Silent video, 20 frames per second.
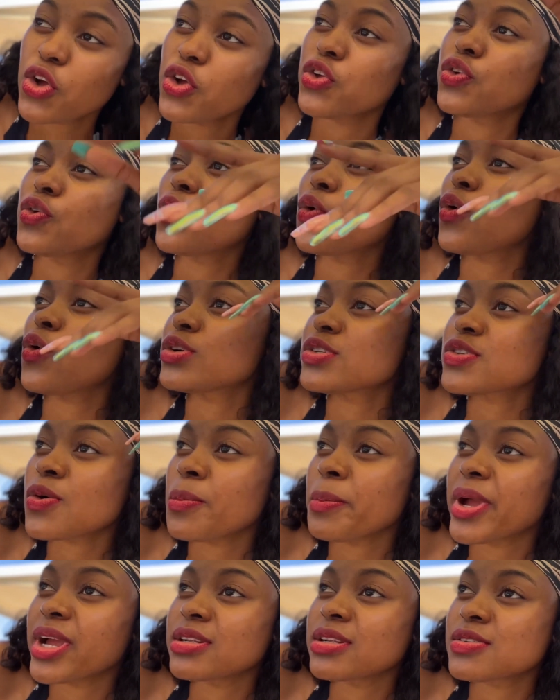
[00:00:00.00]
You also
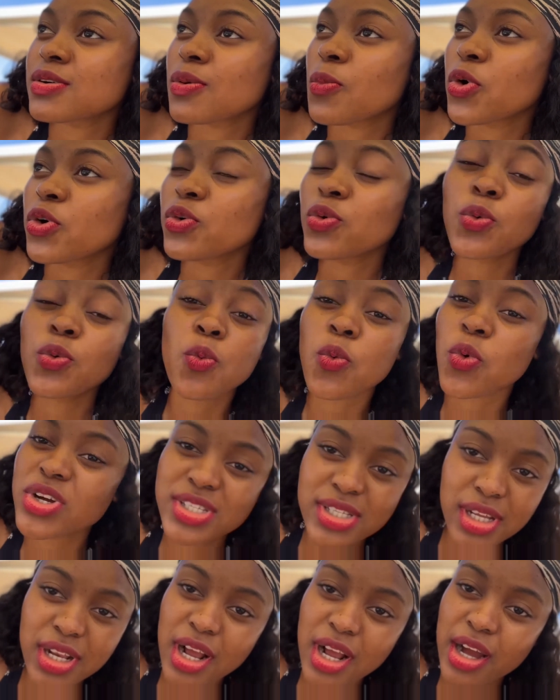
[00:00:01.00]
met someone who
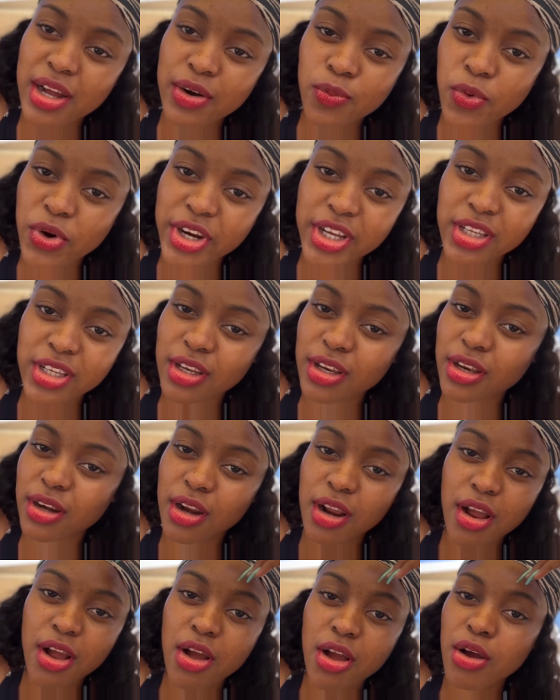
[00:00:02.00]
wasn't hardworking
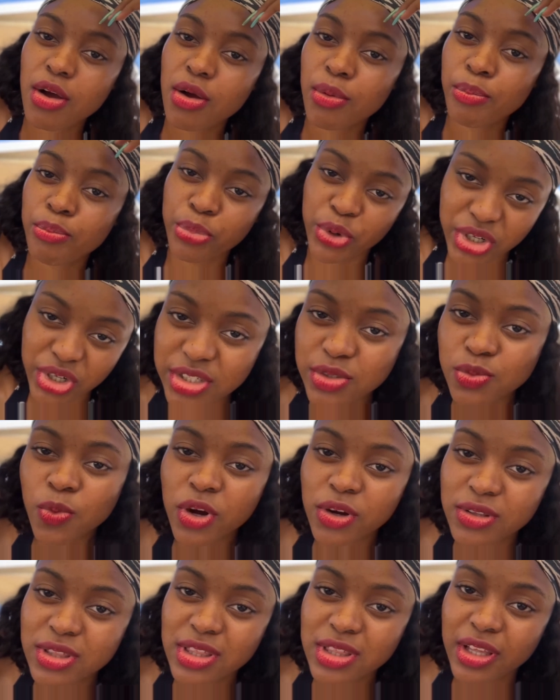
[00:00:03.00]
but is
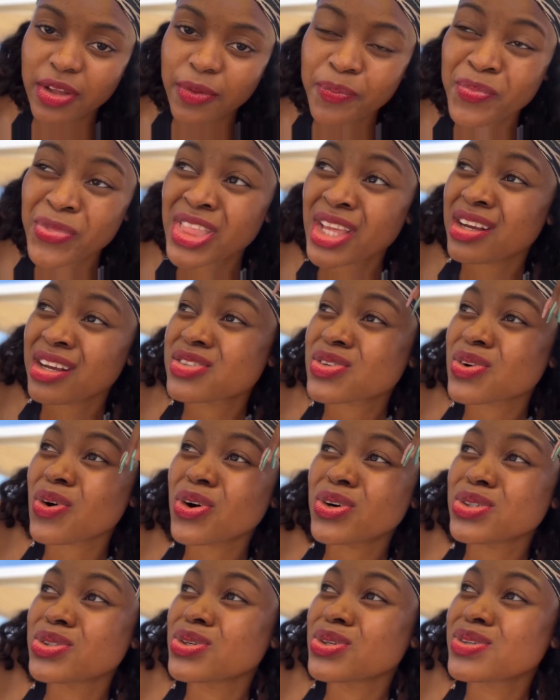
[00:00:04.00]
wealthy. So
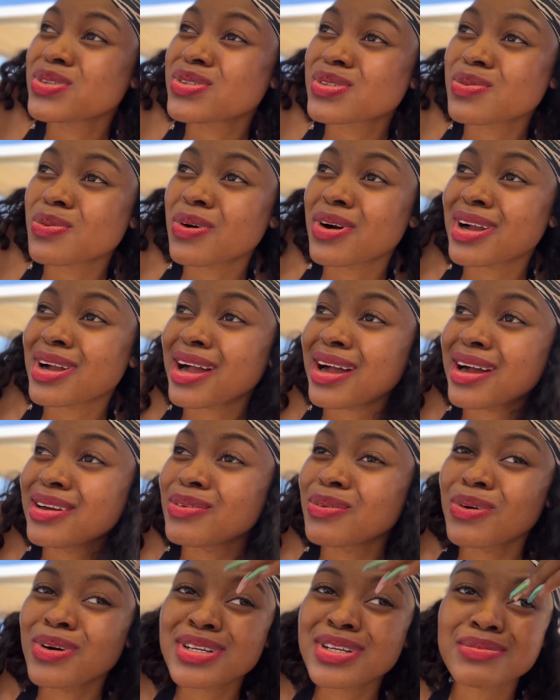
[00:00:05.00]
all those work hard,
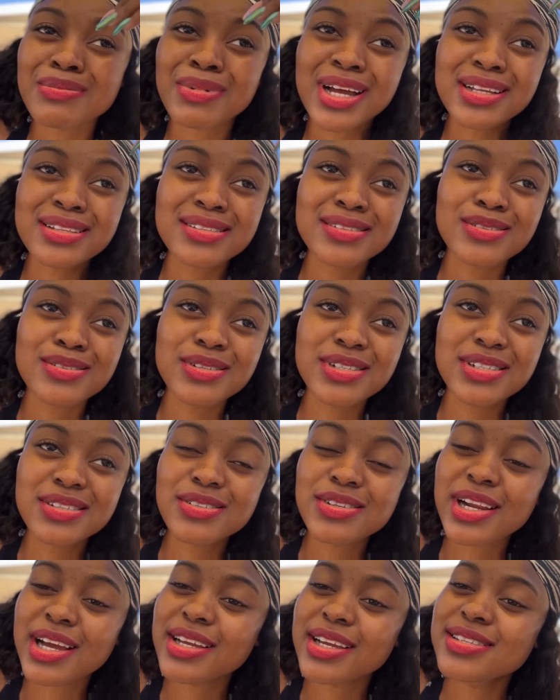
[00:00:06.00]
work smart, do this,
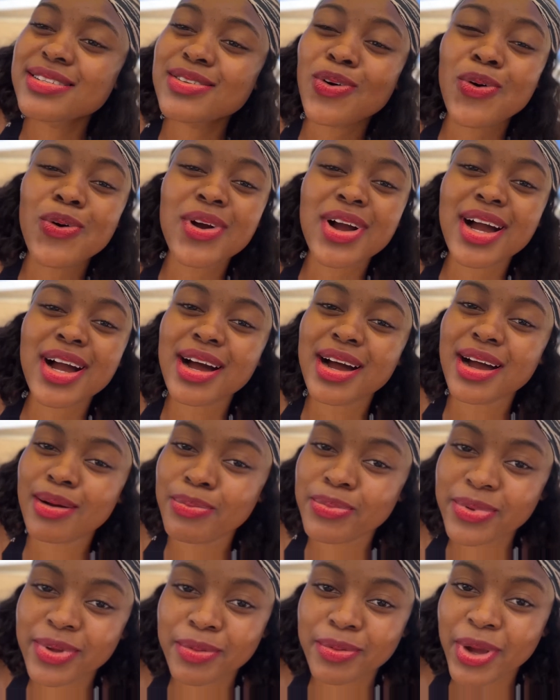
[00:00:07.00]
do that, it's all cap
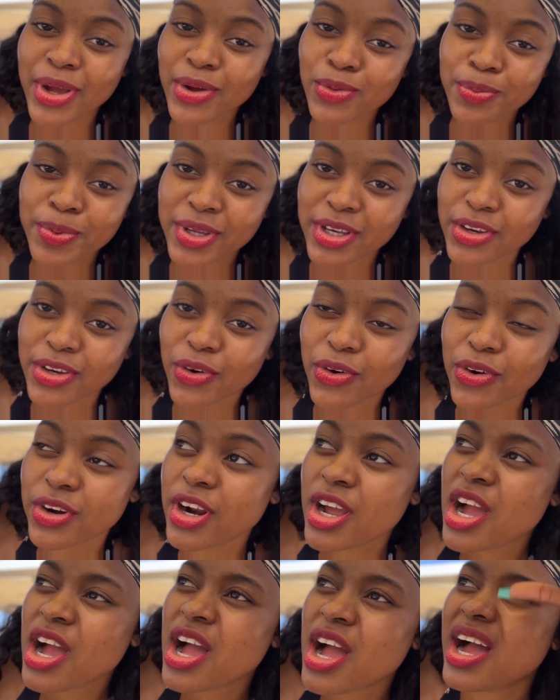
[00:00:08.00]
in my opinion.
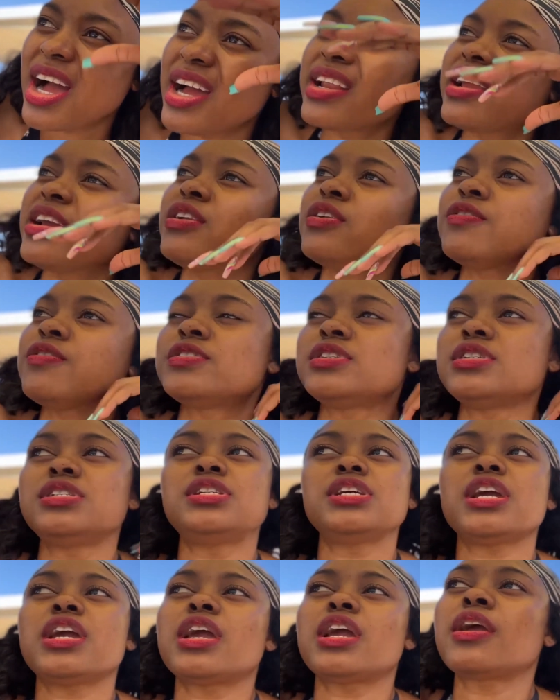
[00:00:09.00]
At the end of the
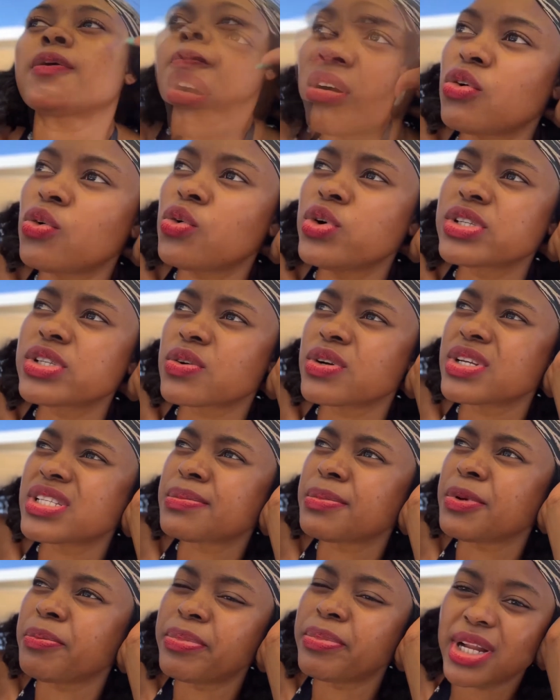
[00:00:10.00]
day, who is going to
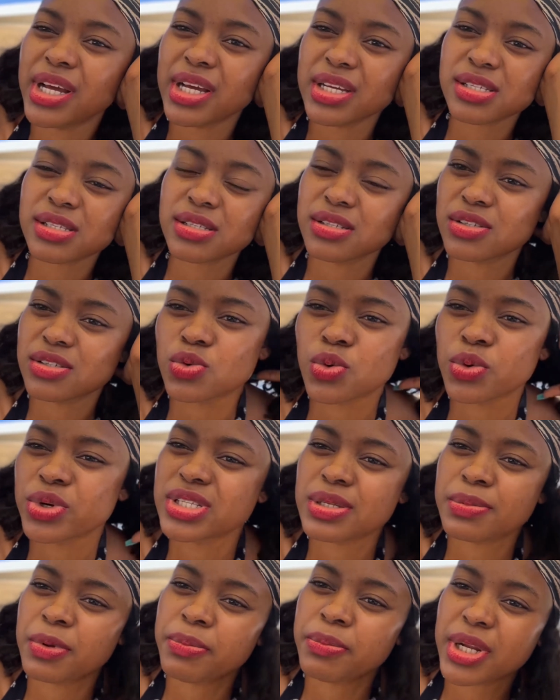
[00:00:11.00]
be blessed is going
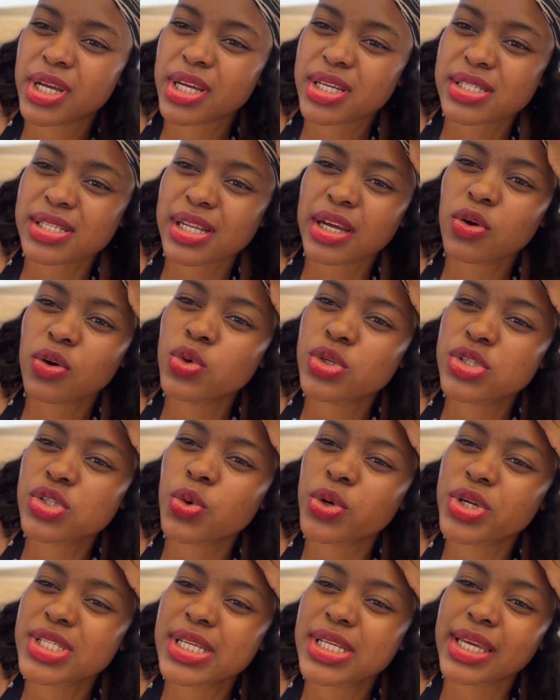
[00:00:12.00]
to be blessed. Like, who is
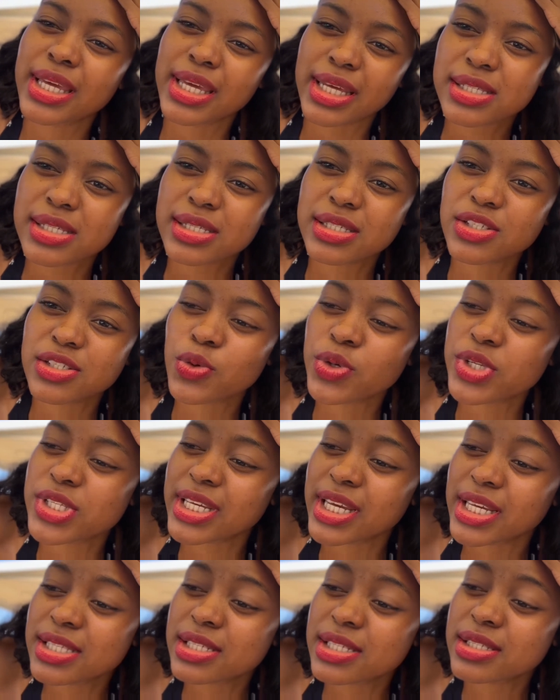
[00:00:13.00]
going to get it is going to
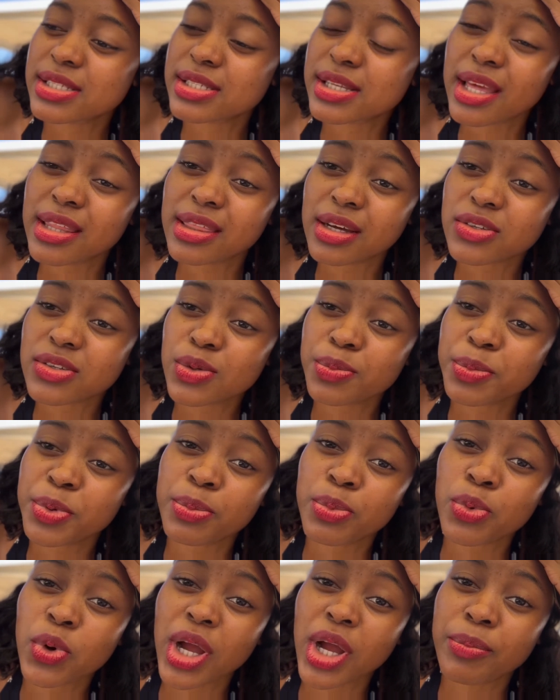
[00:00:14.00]
get it. 1,000
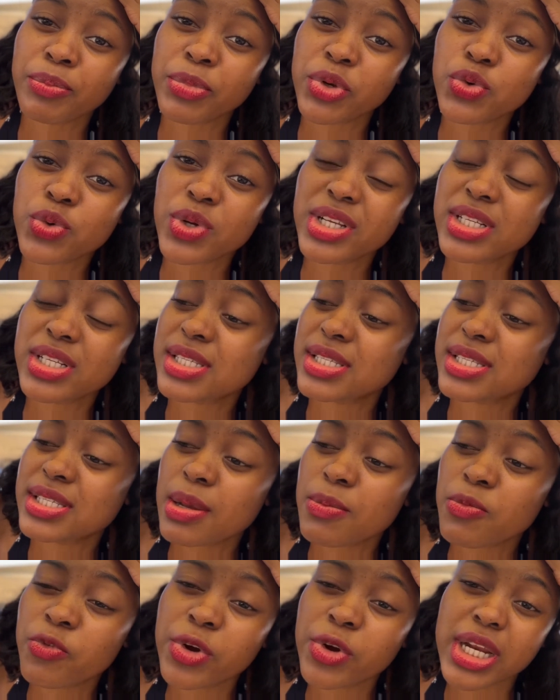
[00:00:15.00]
people can be doing the
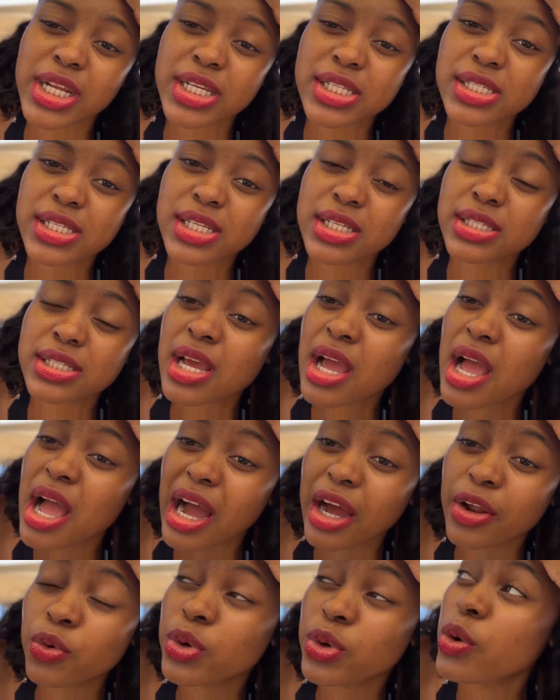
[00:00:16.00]
same real estate
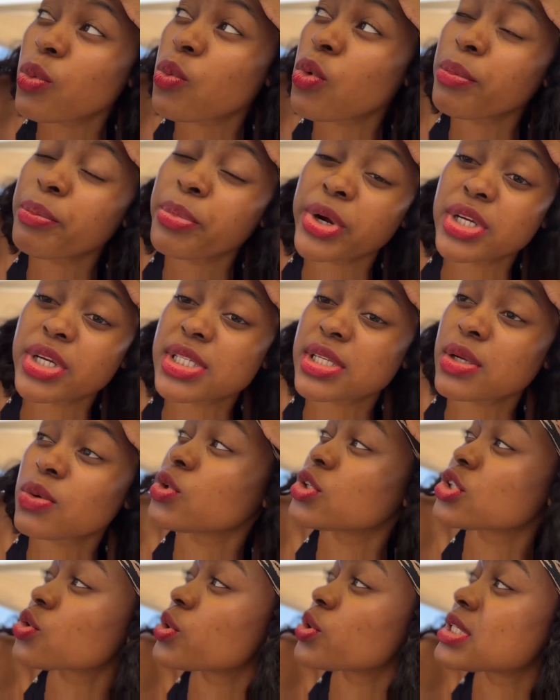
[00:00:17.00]
and only one person who
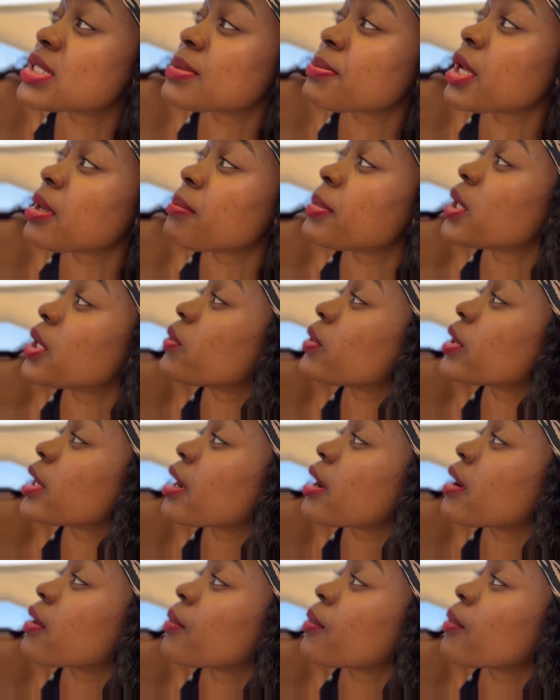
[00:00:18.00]
is going to be a billionaire.